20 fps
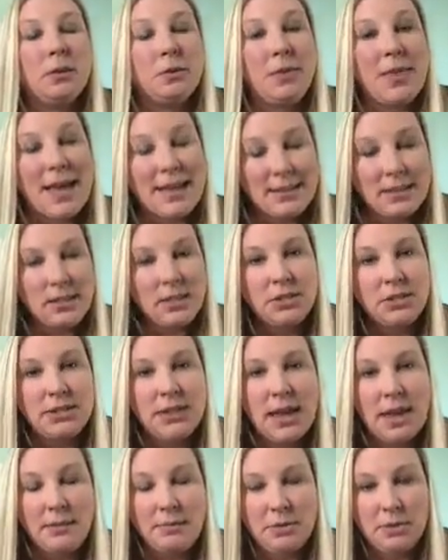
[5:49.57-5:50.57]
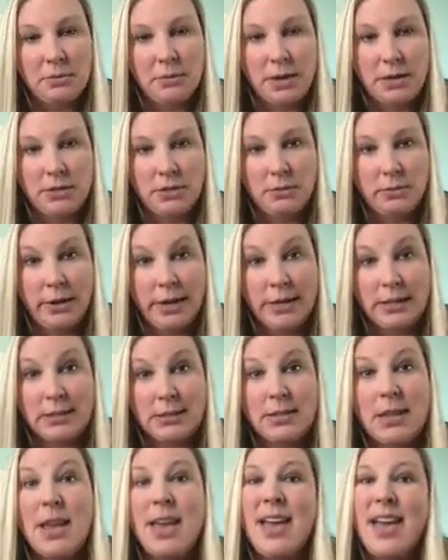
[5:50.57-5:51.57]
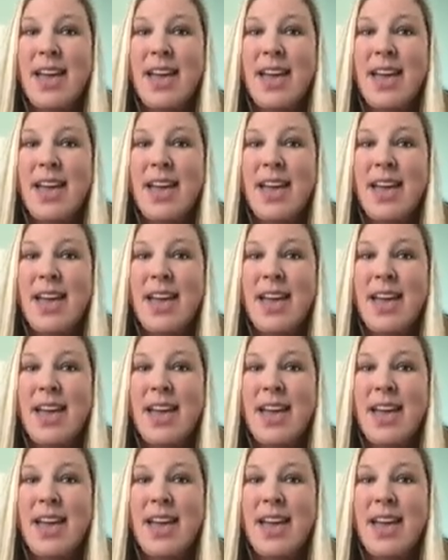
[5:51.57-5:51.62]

that's a good time to raise your rates.